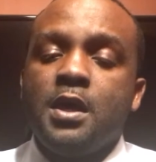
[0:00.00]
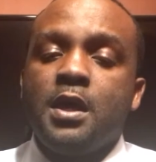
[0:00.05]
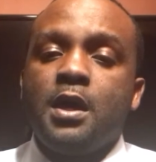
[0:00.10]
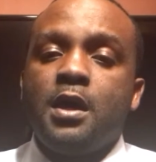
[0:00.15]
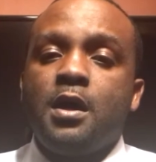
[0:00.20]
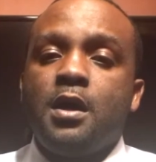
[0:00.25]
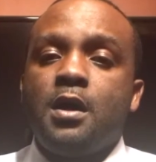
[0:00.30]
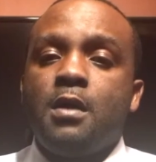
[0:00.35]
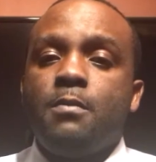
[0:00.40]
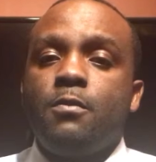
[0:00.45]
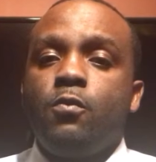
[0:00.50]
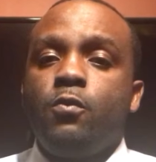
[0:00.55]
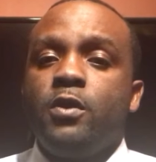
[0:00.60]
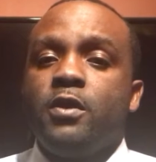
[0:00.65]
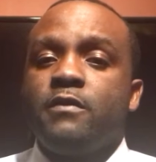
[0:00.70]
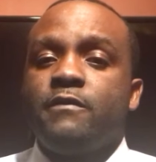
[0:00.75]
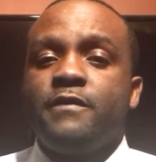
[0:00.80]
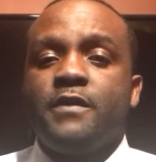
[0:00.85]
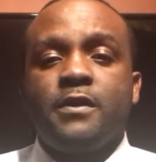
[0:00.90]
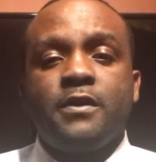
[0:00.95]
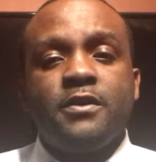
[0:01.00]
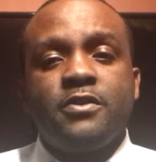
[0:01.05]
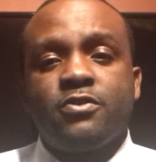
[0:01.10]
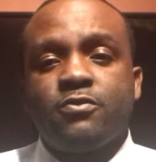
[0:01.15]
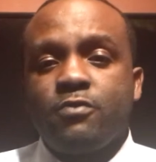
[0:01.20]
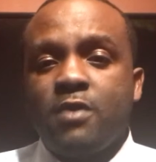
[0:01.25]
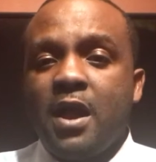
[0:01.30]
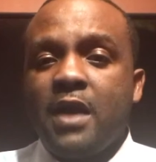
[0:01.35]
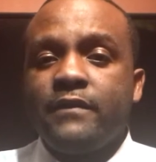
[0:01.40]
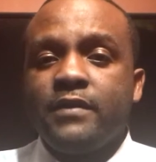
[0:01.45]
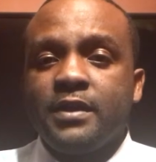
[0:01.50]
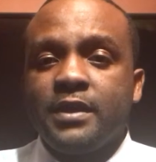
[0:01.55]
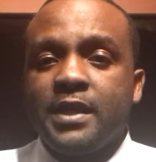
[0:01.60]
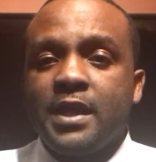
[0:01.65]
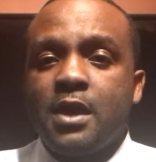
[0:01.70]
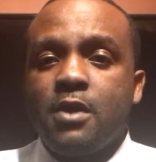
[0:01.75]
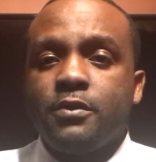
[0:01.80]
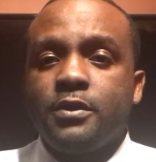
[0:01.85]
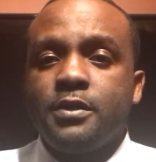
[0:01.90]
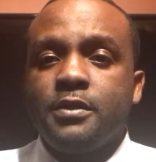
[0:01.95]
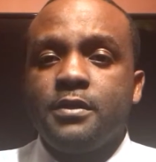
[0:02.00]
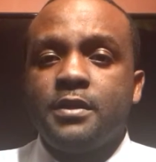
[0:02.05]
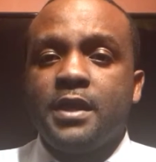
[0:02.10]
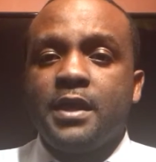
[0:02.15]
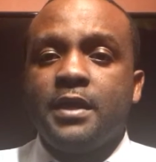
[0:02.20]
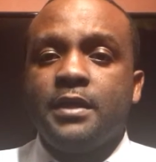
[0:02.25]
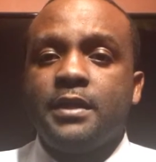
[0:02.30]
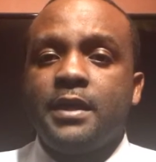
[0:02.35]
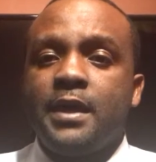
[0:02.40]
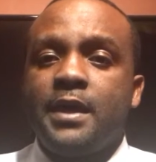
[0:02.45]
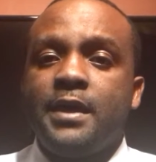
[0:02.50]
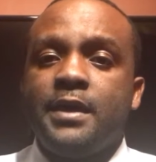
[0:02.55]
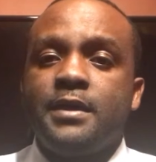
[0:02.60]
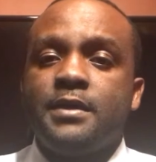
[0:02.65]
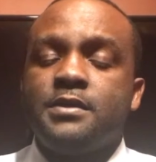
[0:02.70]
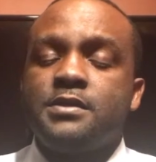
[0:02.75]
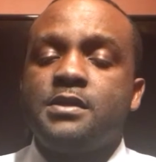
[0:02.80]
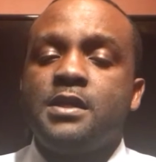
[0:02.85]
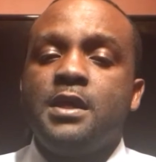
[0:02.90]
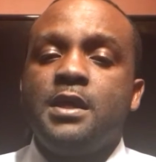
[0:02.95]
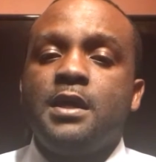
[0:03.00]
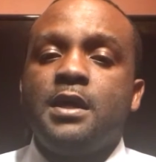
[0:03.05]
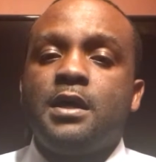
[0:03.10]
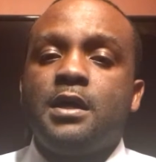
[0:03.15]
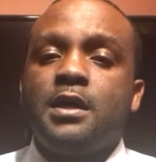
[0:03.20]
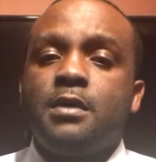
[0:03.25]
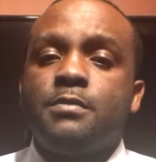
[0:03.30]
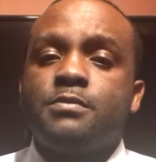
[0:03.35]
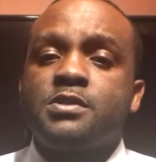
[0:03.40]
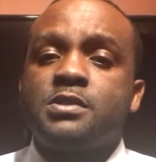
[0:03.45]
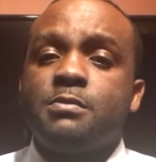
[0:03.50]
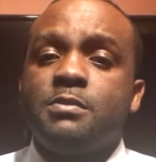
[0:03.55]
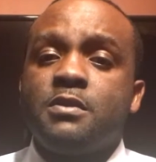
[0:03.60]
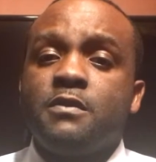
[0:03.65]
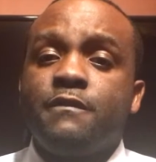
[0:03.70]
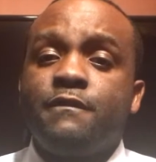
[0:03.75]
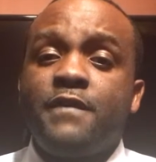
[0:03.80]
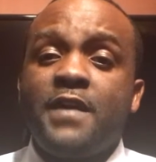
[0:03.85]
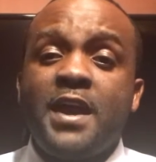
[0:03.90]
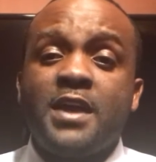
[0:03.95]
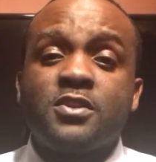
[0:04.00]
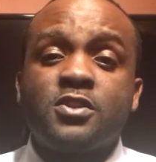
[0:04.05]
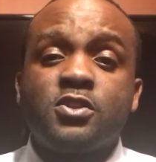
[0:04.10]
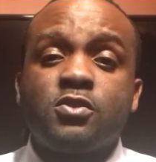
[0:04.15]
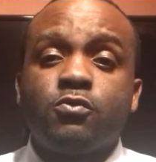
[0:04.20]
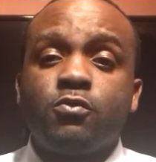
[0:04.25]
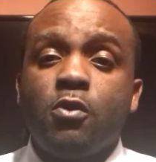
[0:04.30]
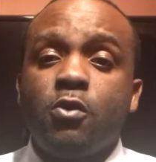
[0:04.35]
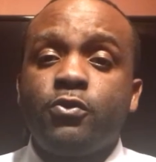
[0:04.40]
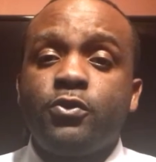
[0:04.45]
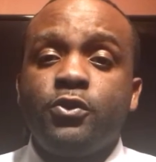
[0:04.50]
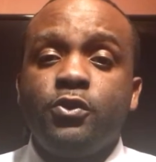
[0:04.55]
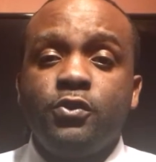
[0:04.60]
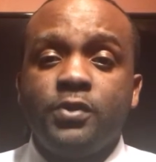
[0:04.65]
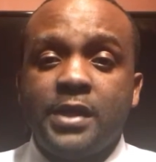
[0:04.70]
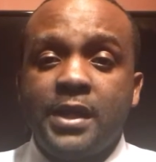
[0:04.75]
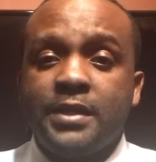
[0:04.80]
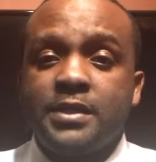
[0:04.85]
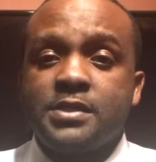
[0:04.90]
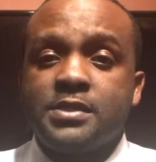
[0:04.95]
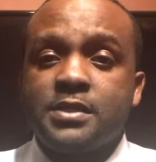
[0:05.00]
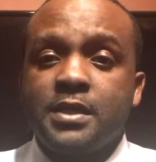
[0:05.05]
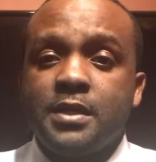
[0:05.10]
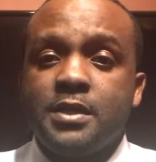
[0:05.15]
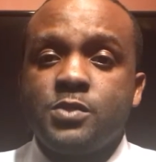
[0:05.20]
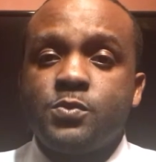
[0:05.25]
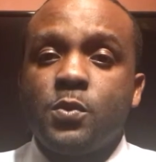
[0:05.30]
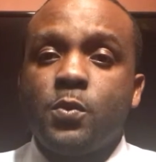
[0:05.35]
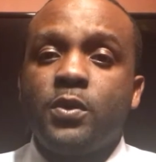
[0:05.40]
We're a very thriving county that has some of the fastest growth in the United States.